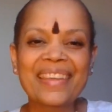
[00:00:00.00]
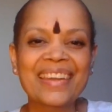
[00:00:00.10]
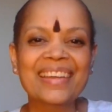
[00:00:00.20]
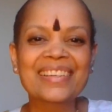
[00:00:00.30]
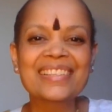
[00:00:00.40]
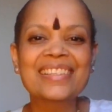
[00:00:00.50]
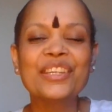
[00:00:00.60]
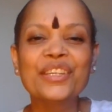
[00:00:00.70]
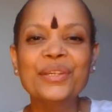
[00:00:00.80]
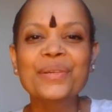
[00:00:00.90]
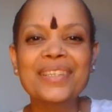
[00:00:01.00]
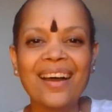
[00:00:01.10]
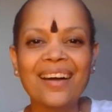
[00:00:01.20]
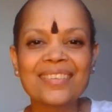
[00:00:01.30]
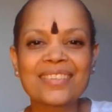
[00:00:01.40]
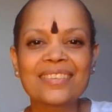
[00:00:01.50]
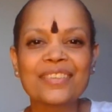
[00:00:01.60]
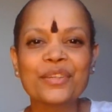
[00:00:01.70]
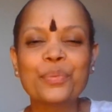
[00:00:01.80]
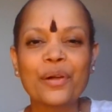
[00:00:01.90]
things, new tasks,
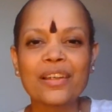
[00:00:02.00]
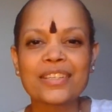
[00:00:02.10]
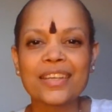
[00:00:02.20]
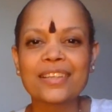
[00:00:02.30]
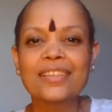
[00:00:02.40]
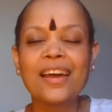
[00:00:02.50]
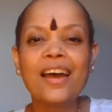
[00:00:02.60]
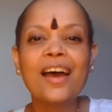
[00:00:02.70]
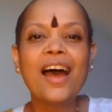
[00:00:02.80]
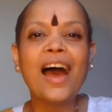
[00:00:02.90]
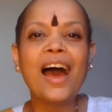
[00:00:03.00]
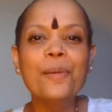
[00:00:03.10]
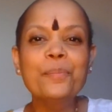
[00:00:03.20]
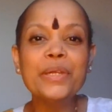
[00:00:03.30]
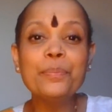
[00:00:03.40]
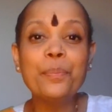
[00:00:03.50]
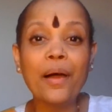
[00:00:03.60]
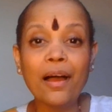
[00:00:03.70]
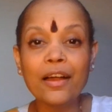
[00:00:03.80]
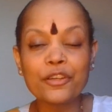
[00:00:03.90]
new projects, be
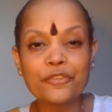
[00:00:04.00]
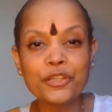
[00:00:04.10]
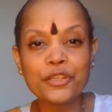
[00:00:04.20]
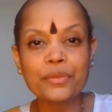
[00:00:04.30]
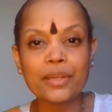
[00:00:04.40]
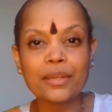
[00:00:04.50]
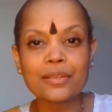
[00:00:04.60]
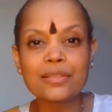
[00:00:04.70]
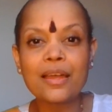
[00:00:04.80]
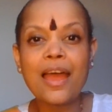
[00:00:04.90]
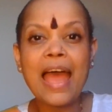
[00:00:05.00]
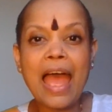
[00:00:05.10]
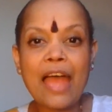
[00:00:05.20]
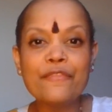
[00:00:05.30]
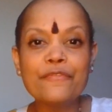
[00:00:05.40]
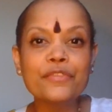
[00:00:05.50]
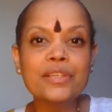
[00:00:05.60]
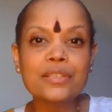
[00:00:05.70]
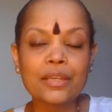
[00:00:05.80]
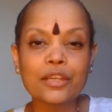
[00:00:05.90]
part of new things
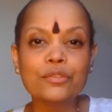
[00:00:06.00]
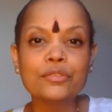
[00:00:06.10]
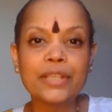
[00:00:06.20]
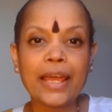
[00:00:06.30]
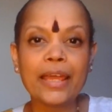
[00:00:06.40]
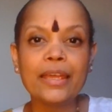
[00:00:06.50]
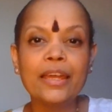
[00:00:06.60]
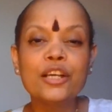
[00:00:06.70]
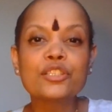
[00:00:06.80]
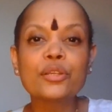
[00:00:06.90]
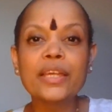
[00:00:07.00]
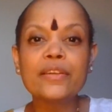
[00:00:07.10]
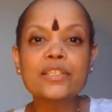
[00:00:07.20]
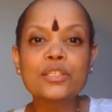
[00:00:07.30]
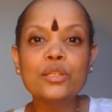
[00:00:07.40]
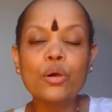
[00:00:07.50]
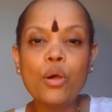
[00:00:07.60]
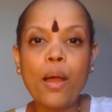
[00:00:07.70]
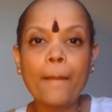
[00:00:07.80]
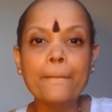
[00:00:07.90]
every single day. So there is
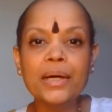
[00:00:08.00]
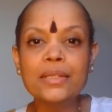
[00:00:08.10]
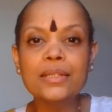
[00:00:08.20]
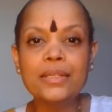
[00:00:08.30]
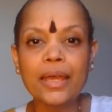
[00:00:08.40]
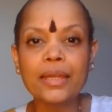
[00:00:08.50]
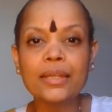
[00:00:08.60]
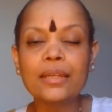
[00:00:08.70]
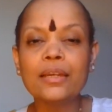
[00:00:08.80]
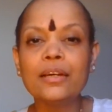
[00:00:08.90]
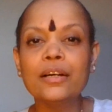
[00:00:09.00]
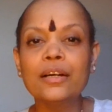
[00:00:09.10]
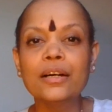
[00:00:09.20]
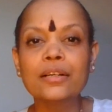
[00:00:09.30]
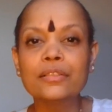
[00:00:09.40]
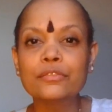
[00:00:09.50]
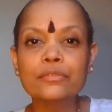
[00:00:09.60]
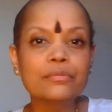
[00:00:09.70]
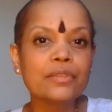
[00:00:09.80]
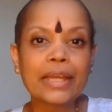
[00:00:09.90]
no mundane,
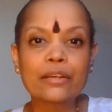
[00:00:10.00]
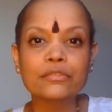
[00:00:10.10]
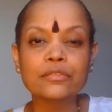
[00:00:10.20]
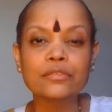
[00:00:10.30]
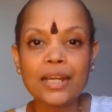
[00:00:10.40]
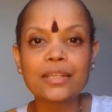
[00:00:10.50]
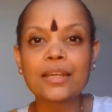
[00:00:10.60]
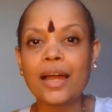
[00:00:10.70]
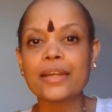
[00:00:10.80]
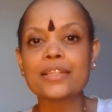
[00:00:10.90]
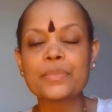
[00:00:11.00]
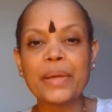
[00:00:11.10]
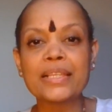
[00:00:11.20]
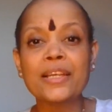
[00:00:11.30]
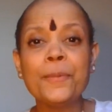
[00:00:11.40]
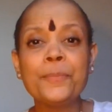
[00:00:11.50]
rut kind of space.